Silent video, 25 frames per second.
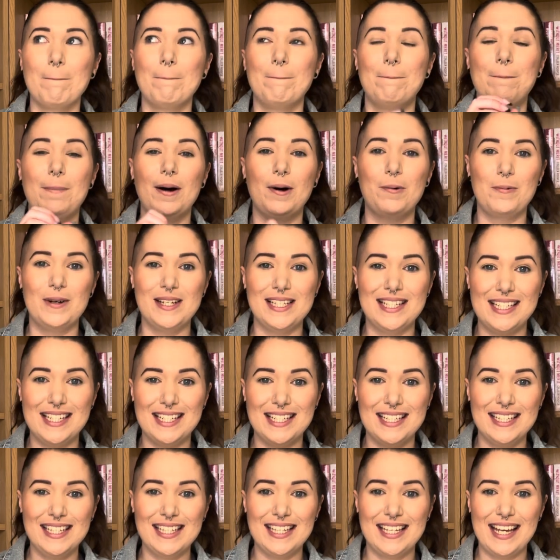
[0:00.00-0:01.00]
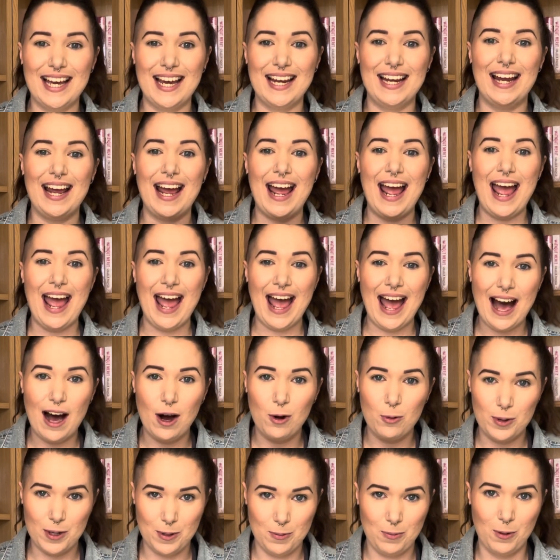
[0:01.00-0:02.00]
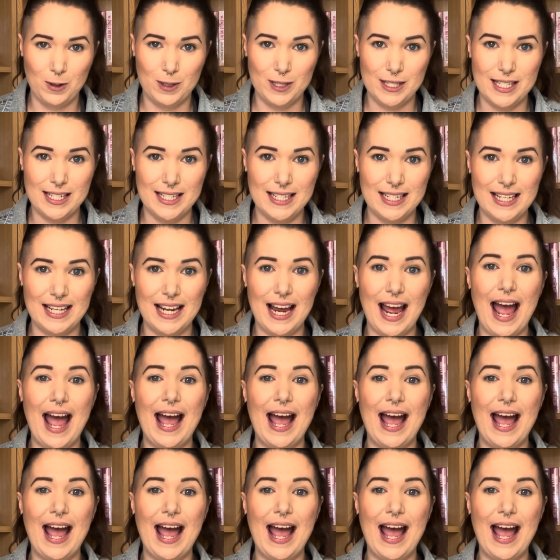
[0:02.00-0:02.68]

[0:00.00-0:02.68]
but we didn't get it how we wanted it.